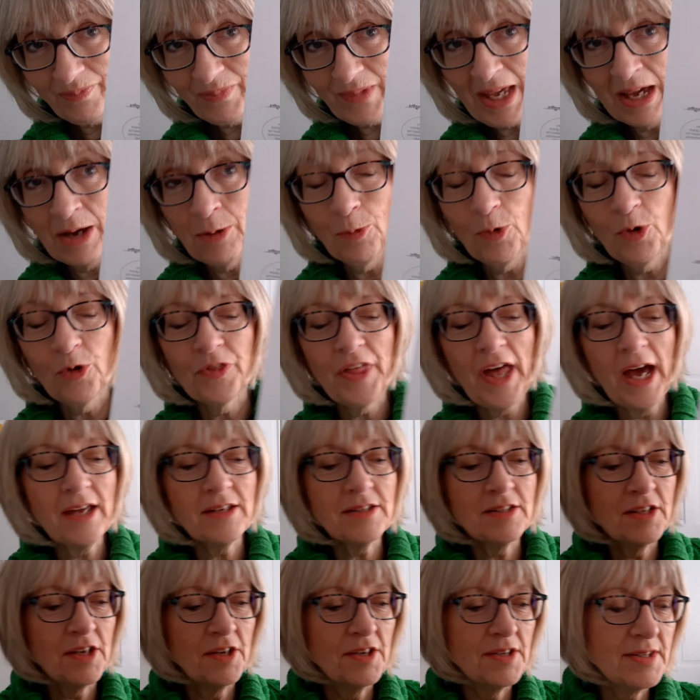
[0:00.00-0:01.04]
And what
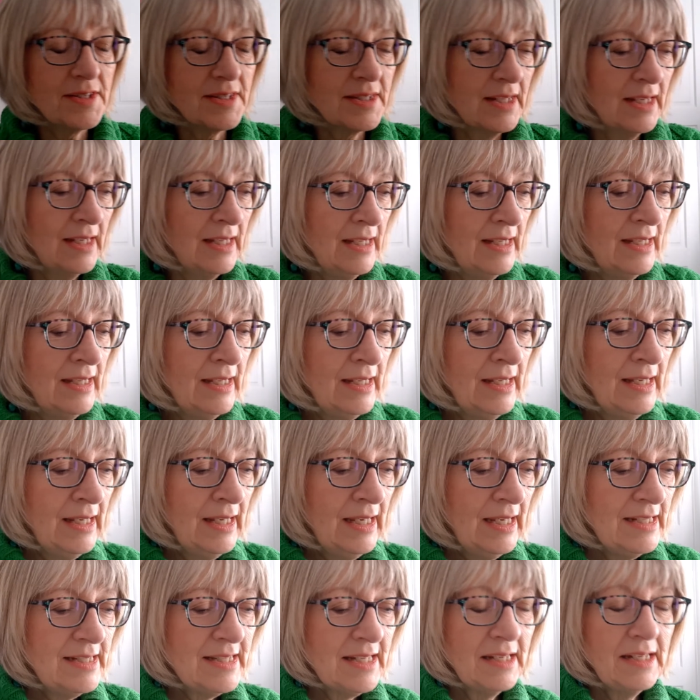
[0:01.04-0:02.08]
that does,
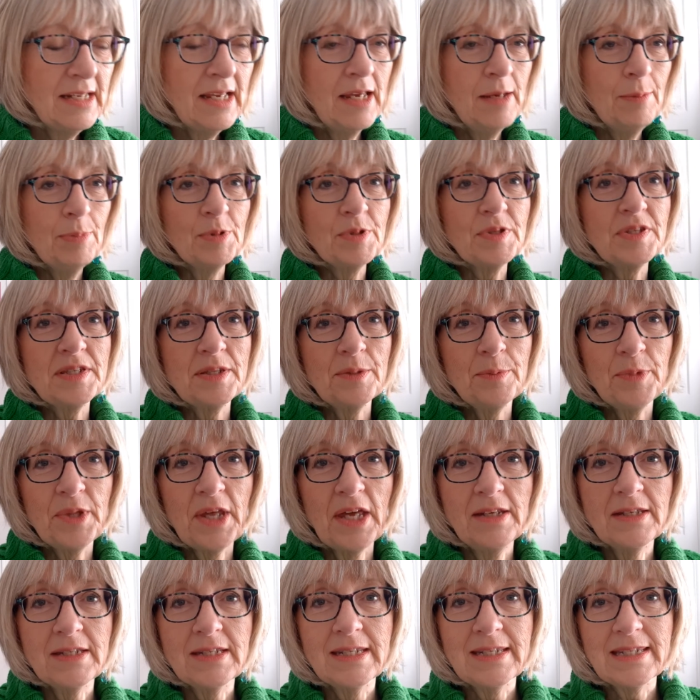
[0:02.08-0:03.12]
it enables them
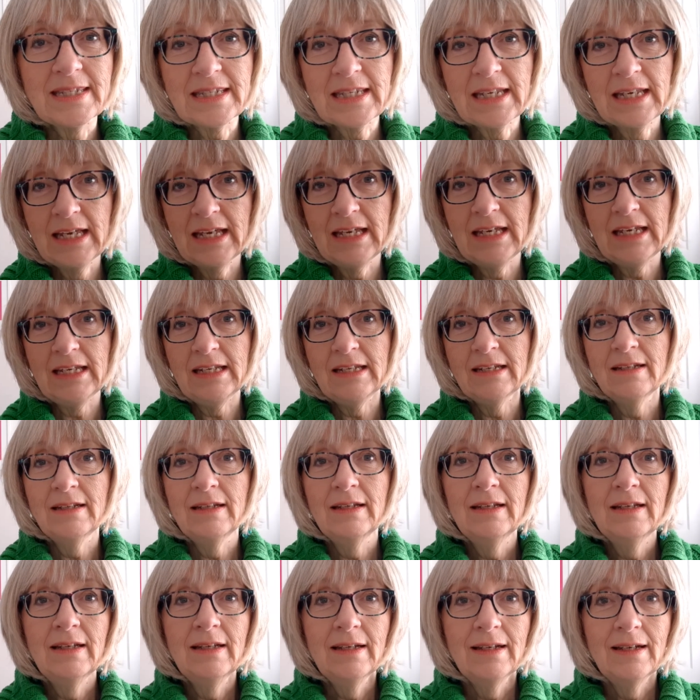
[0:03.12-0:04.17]
then to see
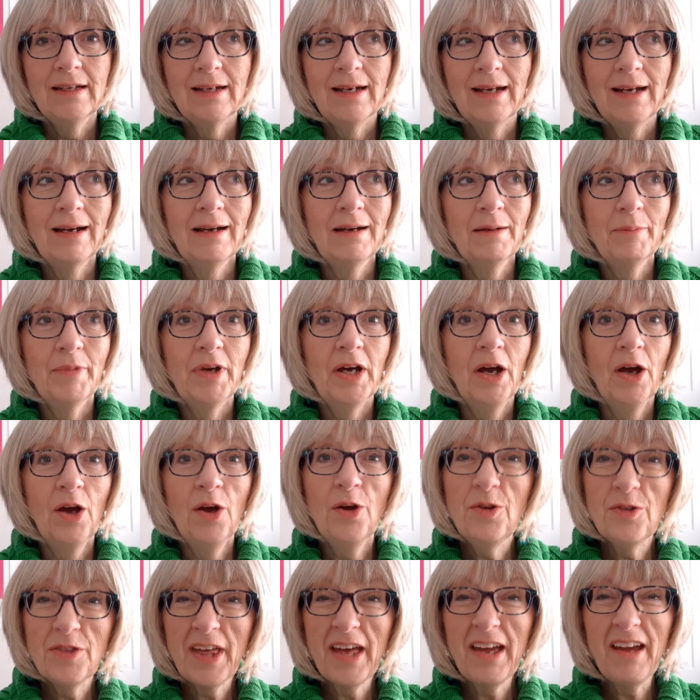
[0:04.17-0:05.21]

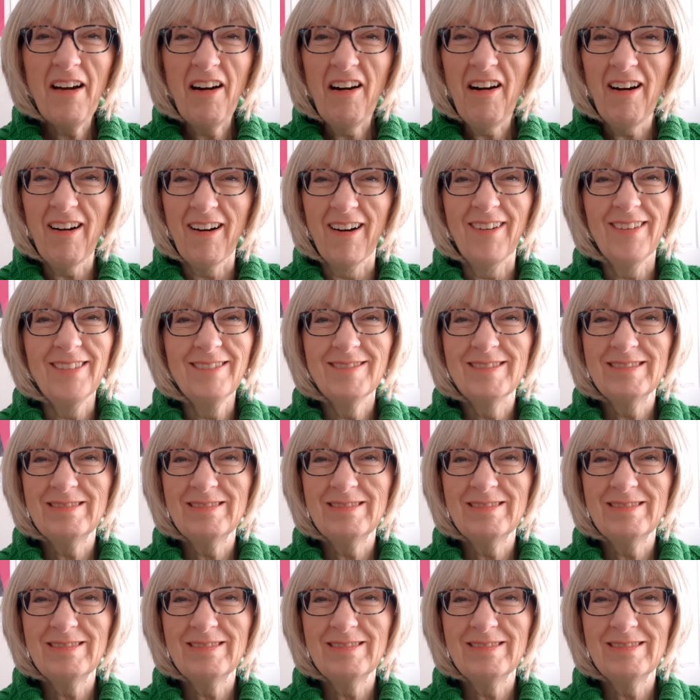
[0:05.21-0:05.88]
who they are.